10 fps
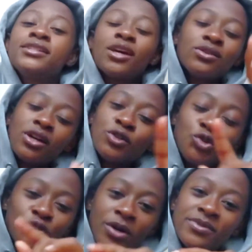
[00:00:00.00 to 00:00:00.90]
Shout
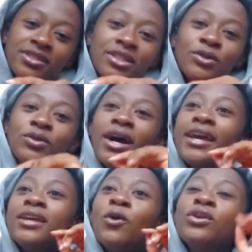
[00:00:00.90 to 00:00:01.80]
out to Ramsdale.
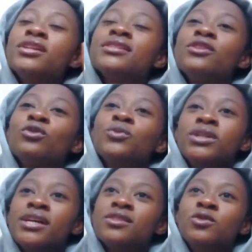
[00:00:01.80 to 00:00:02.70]
I honestly thought
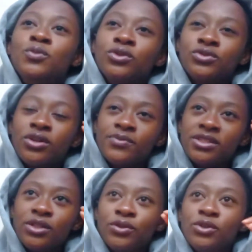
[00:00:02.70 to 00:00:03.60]
when Arsenal bought
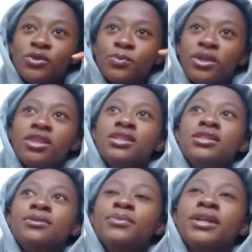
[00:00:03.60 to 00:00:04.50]
Ramsdale, he was
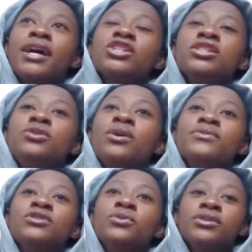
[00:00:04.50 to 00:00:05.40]
pathetic, but actually,
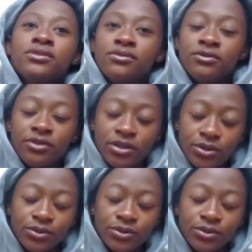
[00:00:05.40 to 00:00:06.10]
Ramsdale is very